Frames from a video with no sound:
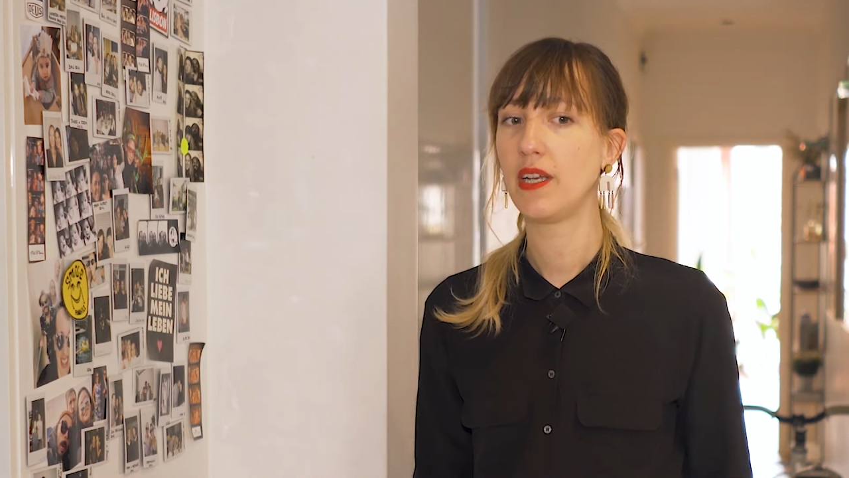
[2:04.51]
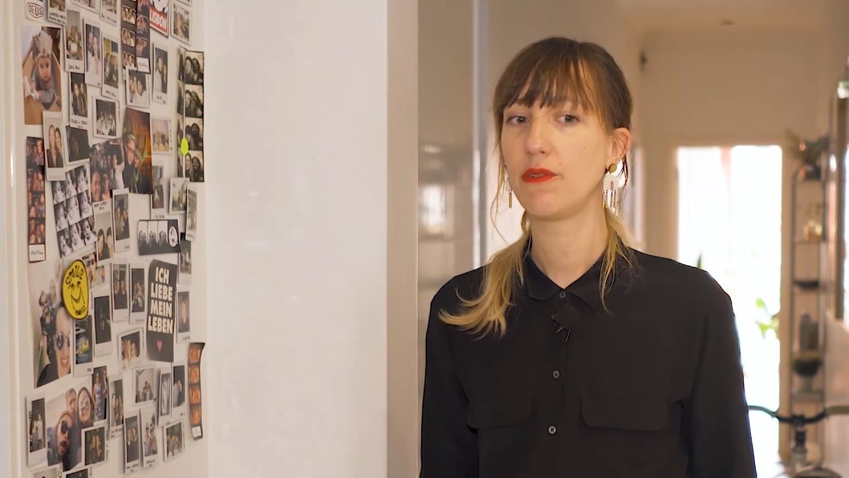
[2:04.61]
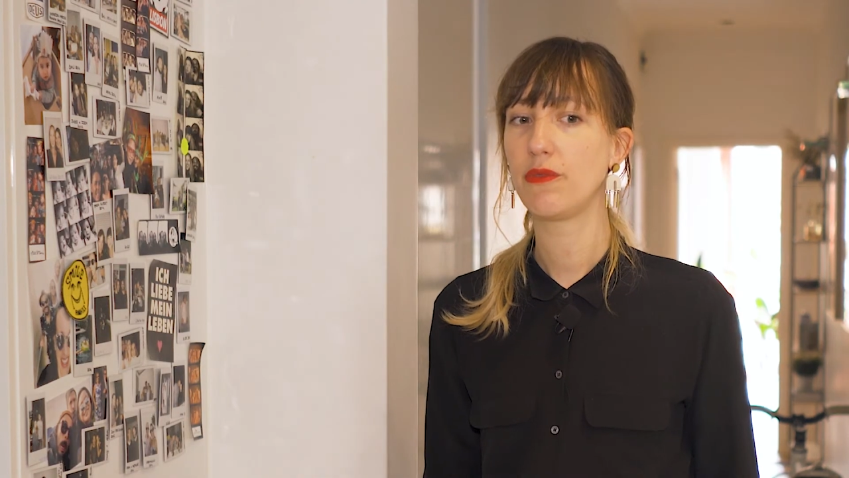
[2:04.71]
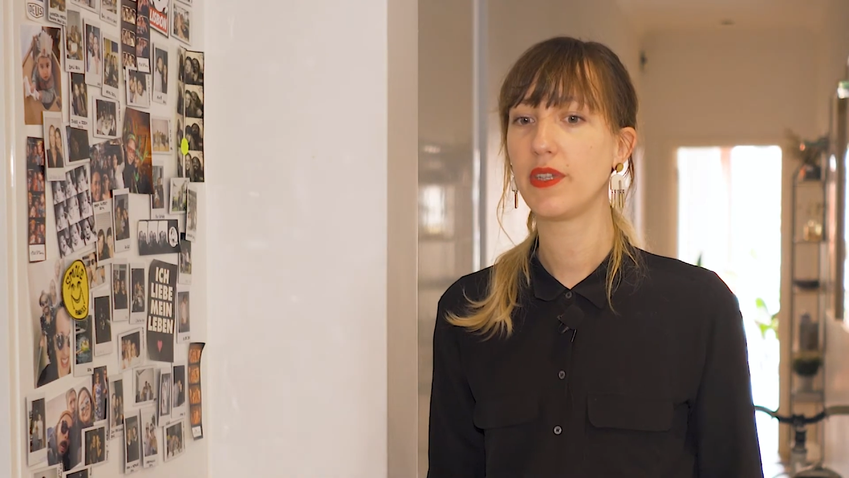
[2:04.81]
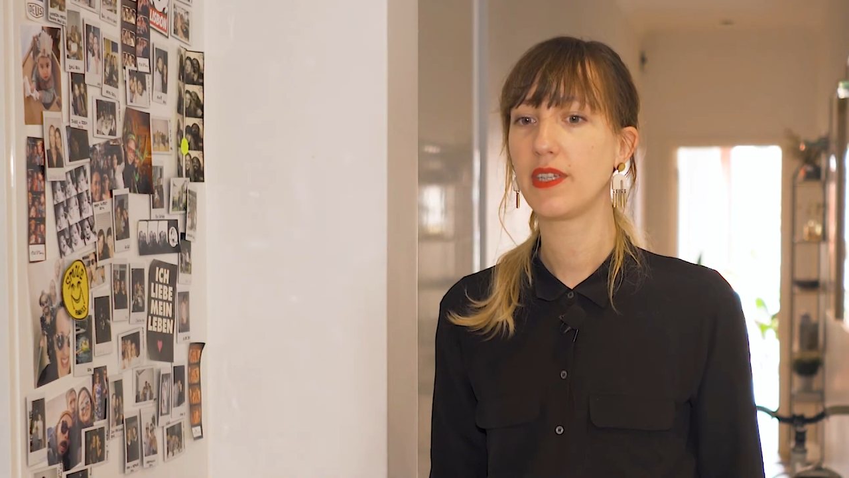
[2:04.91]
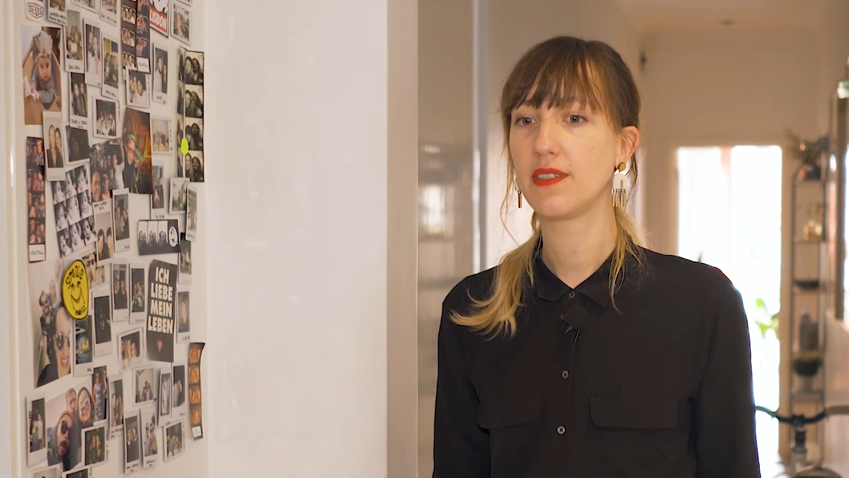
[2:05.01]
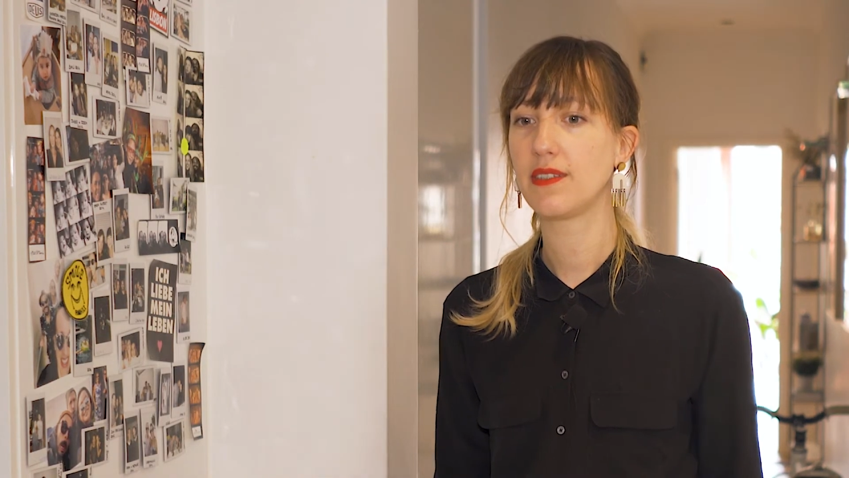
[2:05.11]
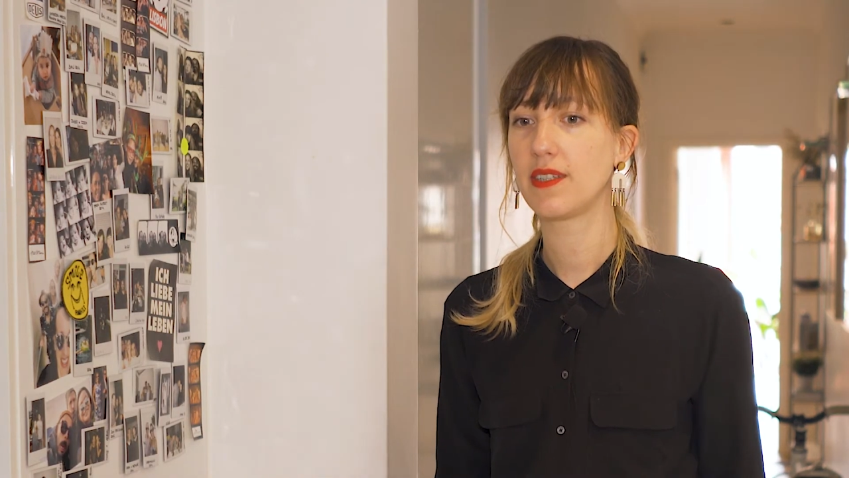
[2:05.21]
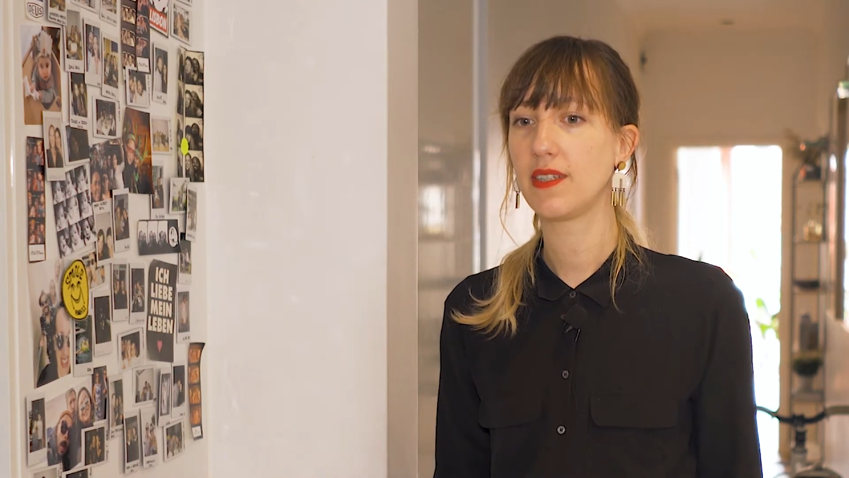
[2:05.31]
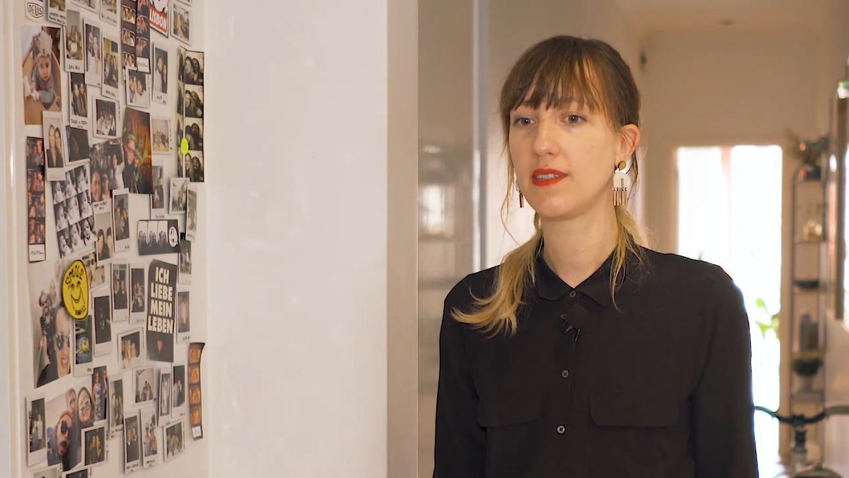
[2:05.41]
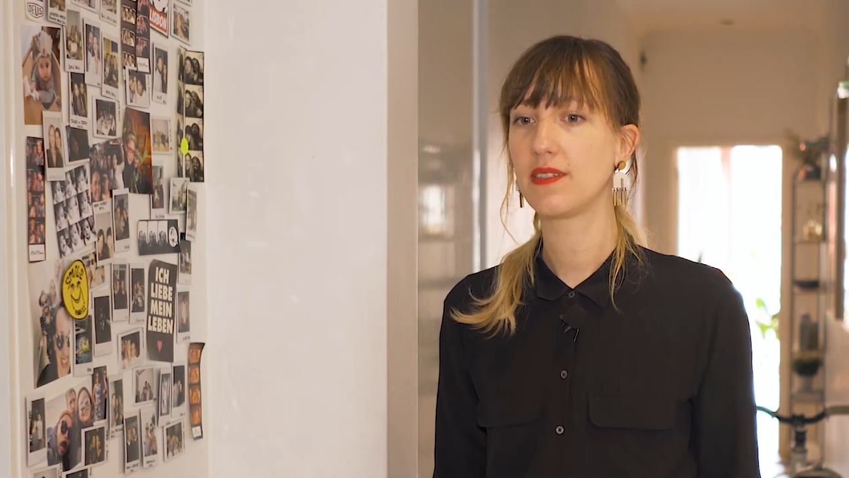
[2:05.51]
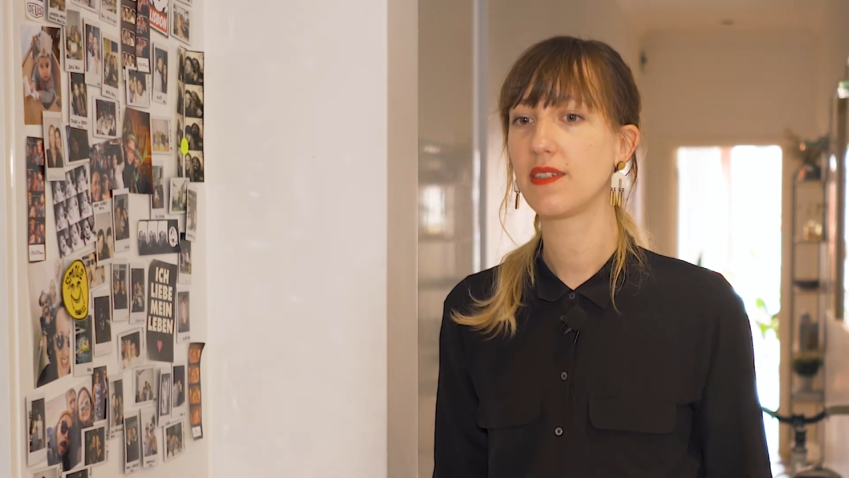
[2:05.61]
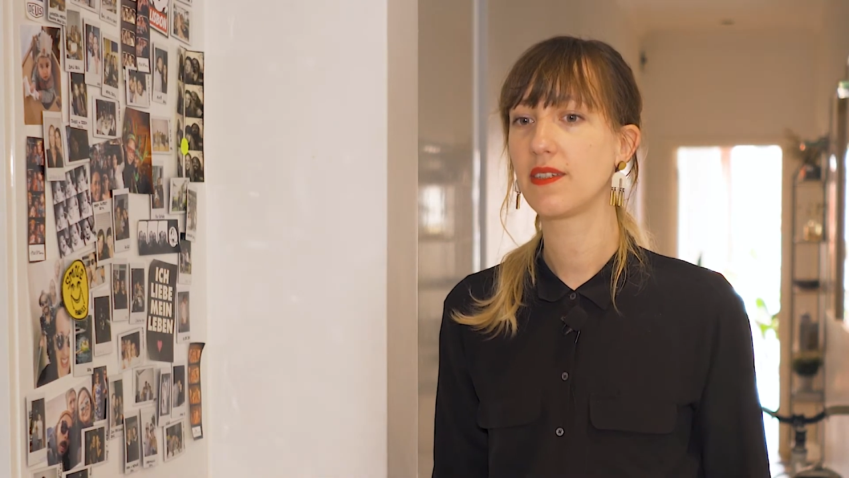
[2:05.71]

Everything is